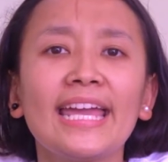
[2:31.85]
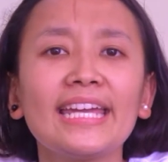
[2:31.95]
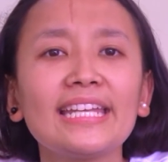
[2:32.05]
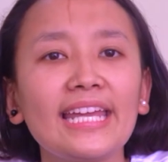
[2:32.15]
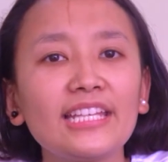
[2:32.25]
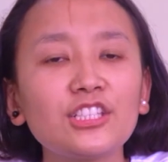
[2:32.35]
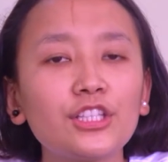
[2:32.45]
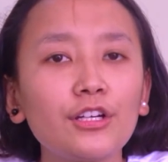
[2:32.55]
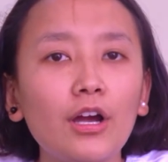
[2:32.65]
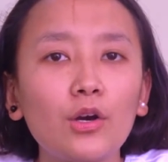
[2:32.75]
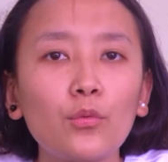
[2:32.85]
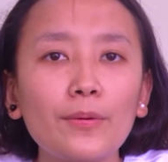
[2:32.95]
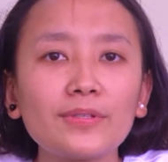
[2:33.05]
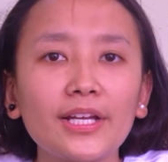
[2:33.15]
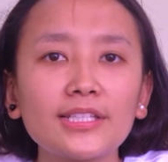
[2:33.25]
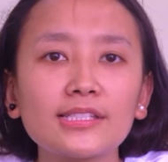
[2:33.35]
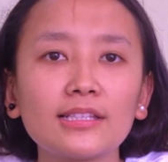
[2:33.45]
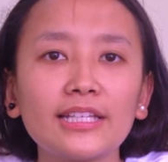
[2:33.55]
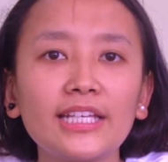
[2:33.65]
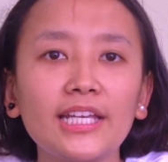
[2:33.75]
In it, there are websites
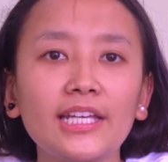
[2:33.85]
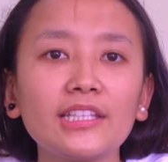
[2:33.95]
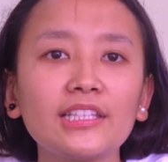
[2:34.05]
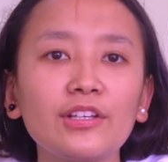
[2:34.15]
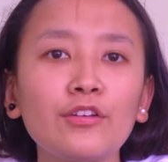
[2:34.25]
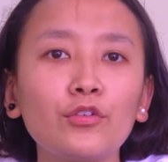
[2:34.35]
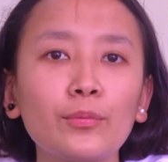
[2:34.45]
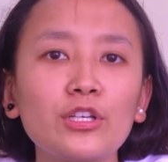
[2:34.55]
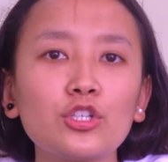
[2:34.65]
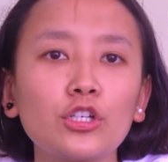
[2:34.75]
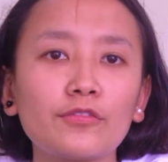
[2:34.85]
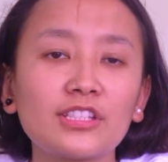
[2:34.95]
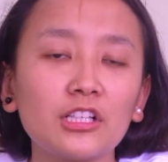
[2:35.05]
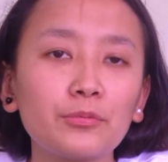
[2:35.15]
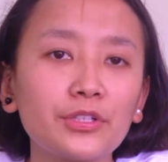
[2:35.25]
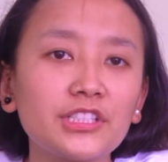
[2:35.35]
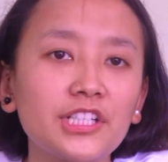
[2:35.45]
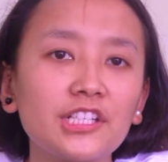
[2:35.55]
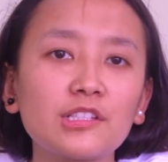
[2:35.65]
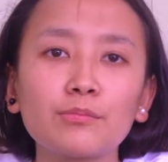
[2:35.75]
leaking the information of
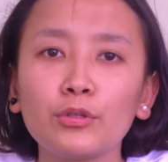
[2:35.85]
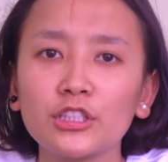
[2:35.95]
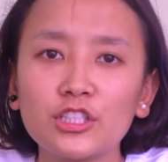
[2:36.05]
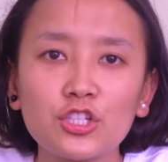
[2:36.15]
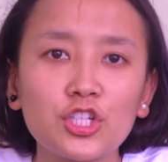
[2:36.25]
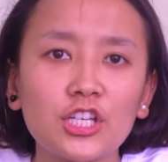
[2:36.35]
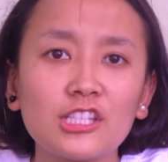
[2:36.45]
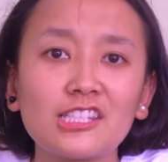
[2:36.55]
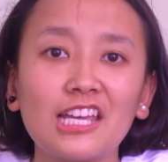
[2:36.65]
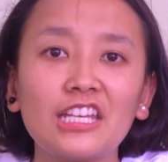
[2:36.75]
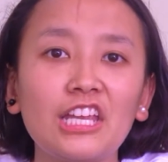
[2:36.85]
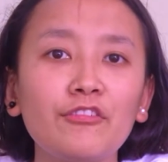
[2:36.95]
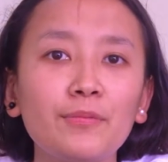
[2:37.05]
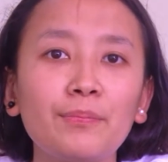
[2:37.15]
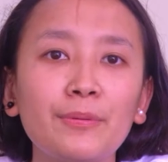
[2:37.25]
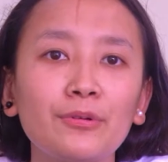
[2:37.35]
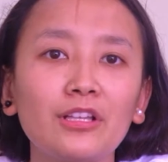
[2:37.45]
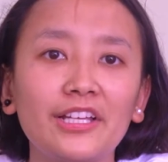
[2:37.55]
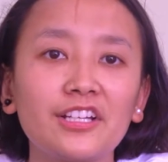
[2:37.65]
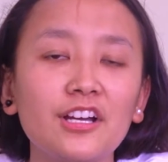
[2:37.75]
celebrities, politicians, and even people
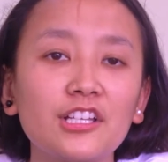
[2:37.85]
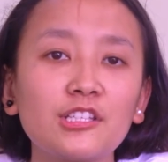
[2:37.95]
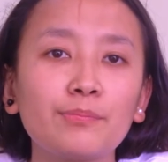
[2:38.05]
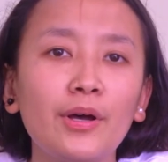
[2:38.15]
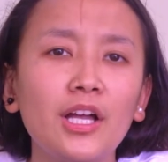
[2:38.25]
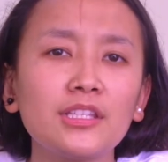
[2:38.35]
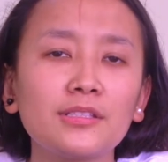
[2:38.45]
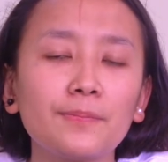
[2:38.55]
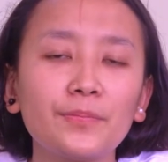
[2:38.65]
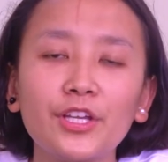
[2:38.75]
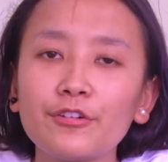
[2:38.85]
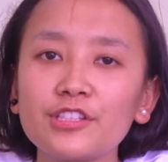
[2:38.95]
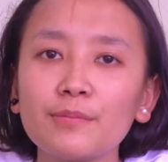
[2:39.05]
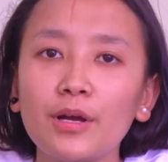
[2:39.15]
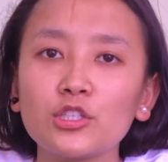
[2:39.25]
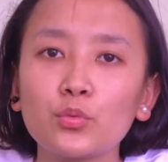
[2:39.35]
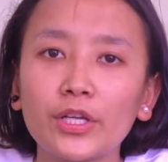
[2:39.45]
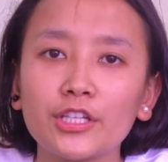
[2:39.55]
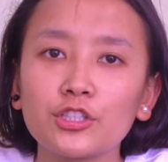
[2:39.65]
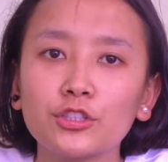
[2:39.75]
like us, but there isn't much we
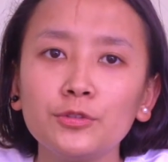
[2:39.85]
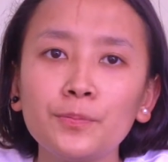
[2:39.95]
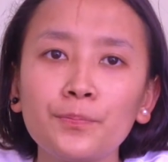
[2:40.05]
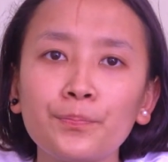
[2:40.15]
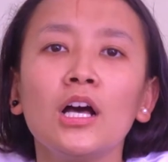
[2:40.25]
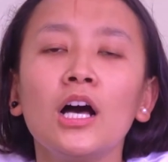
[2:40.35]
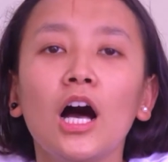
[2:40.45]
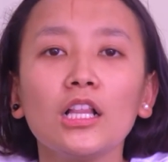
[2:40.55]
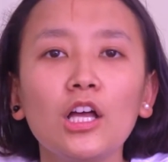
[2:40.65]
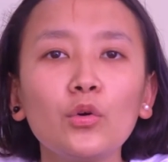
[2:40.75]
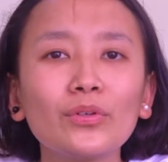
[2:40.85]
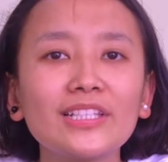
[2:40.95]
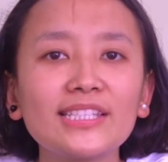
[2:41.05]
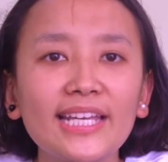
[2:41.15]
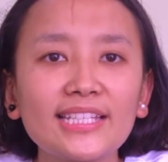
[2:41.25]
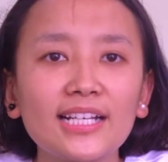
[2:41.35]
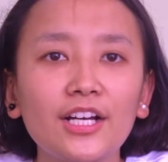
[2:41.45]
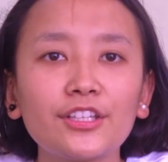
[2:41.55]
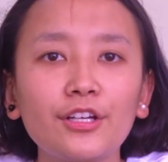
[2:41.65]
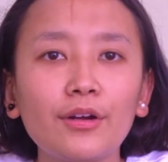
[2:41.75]
can do. Along with the
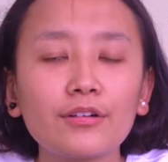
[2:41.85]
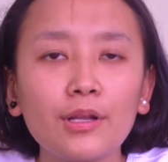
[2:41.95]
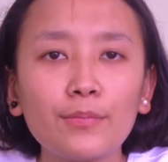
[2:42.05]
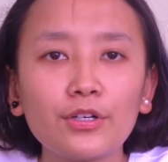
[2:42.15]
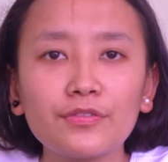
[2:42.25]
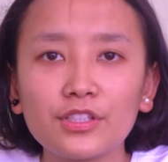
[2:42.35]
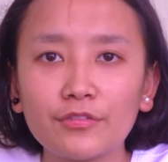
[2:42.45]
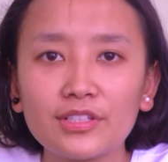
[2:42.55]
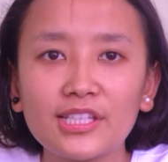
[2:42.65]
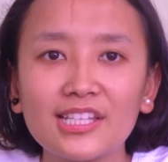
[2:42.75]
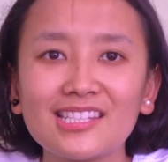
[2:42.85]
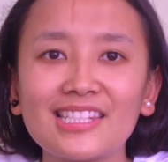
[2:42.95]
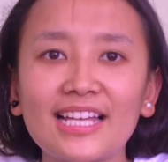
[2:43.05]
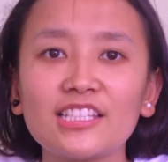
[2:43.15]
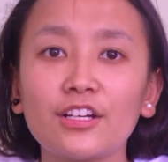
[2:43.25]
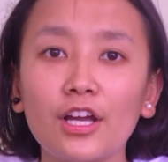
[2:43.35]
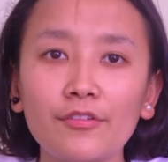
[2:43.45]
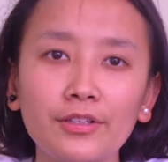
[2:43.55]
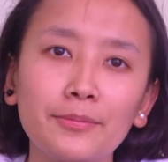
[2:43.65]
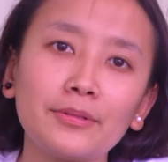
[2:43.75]
data, there are a number of services that are
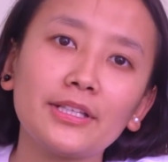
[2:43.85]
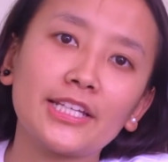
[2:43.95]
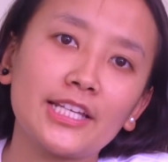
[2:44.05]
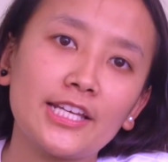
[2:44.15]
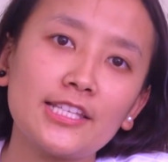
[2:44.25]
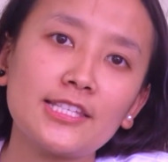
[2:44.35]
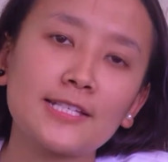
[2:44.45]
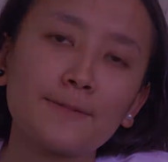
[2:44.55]
available in it.